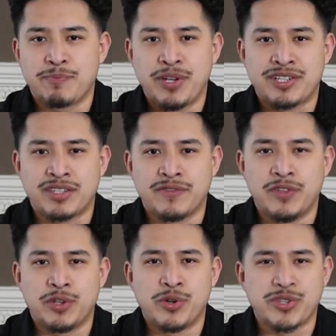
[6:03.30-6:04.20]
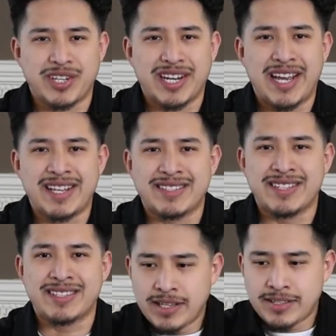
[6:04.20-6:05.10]
pictures of you going to
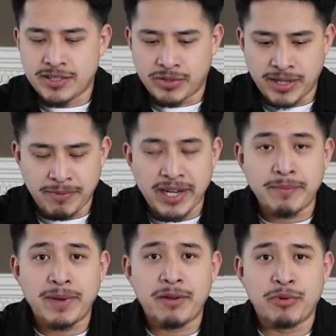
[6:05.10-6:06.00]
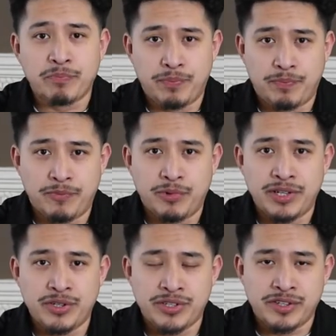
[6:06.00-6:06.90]
classes. So keep that in mind
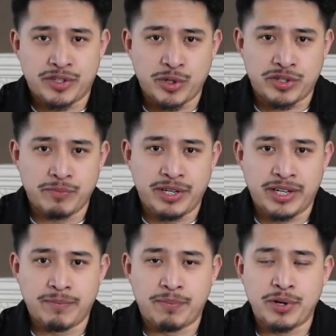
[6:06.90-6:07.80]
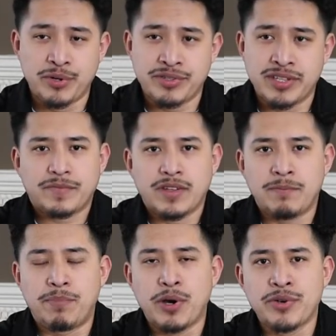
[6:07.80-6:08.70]
when using social media. Post
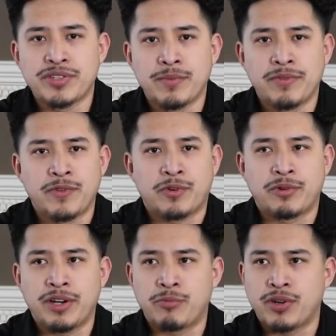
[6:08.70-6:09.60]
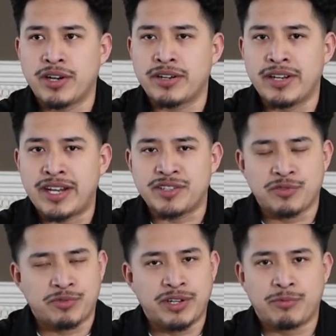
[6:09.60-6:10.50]
some of your great work, not so
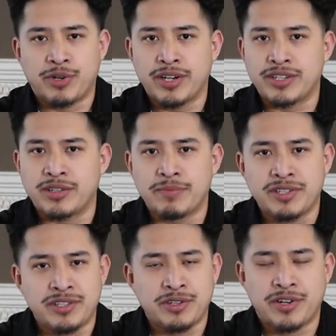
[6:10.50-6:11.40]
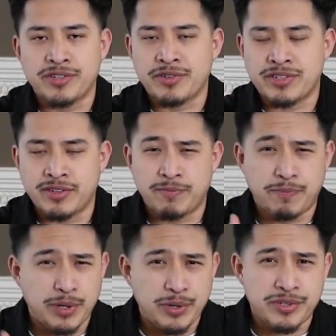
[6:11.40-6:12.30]
great work. Don't be too harsh on
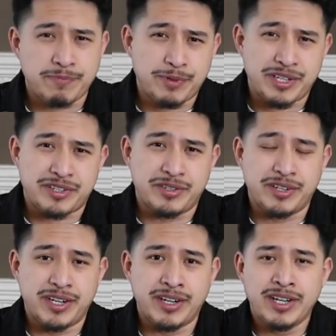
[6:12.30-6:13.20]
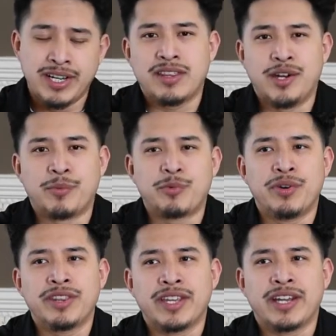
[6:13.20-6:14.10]
yourself. Post pictures on there. The number
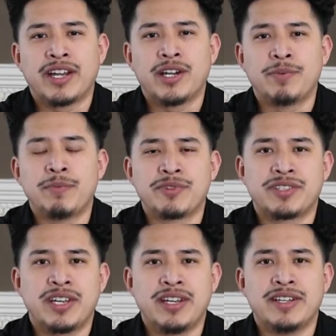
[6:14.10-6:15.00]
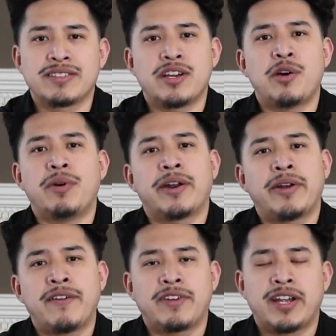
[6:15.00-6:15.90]
one thing I hear people say is, oh, I don't
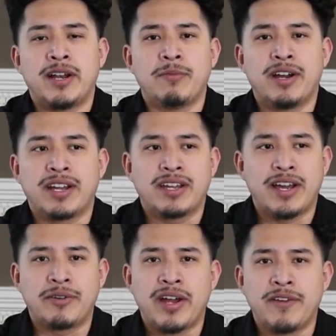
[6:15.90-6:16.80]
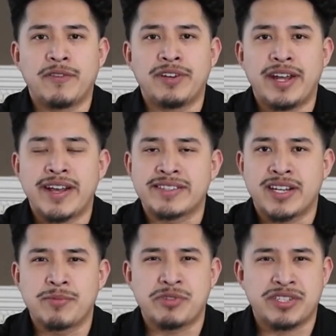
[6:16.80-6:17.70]
have a camera. I don't have a nice
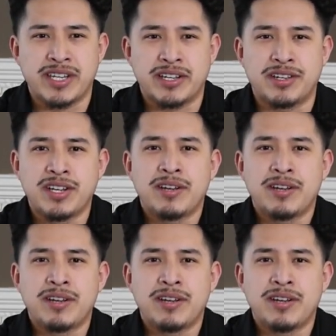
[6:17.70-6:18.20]
camera to take